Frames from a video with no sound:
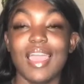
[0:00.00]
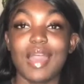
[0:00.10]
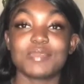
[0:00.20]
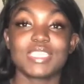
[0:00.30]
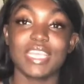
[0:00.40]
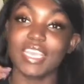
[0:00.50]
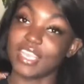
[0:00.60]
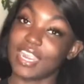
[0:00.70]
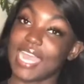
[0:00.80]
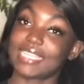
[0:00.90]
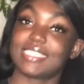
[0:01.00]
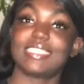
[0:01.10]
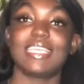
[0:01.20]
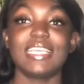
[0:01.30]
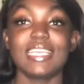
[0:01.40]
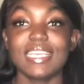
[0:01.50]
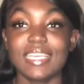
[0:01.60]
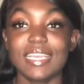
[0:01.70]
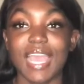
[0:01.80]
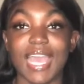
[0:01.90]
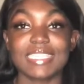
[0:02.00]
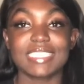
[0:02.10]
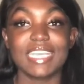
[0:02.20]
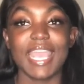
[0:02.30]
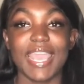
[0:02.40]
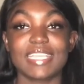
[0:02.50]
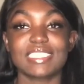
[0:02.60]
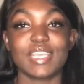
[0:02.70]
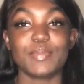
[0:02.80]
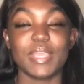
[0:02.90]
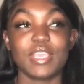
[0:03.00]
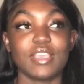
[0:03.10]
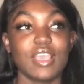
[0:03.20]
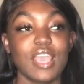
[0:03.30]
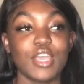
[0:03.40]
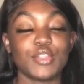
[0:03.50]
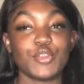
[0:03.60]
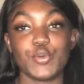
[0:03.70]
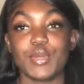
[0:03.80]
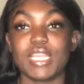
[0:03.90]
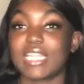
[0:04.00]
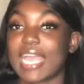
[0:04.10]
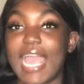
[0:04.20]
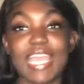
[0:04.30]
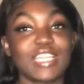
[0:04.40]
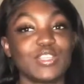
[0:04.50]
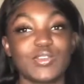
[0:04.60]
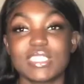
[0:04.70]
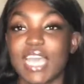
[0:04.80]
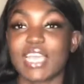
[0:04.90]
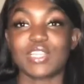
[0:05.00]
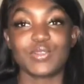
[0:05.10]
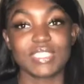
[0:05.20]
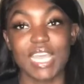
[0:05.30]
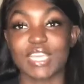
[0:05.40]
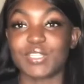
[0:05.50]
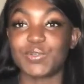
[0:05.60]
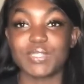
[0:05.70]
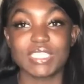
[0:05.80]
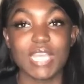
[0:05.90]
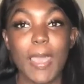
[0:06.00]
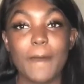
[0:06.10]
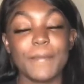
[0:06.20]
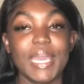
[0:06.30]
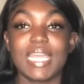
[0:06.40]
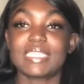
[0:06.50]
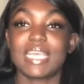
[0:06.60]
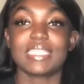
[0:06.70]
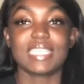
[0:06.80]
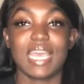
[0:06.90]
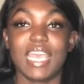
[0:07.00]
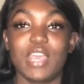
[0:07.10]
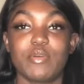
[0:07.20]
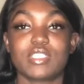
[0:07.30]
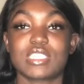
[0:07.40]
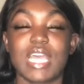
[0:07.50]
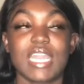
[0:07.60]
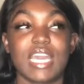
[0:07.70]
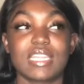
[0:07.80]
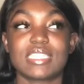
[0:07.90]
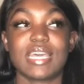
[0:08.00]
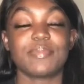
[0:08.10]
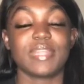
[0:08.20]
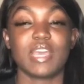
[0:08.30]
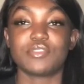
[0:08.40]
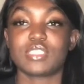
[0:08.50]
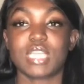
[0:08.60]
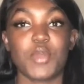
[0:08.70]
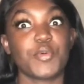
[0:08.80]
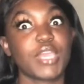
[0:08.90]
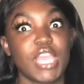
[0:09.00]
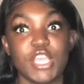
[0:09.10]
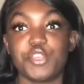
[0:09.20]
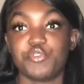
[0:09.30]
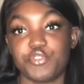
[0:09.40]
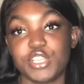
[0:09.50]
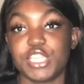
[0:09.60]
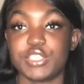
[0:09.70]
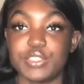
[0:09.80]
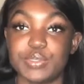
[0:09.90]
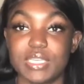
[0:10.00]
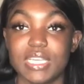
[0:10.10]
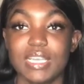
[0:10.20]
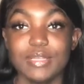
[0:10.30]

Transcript: I'm sitting here, I see, I see it as in me doing it, like, I could do this, I could do this, I could do this, but at the same time, it was just like that other side of me that was just like, can you really do it?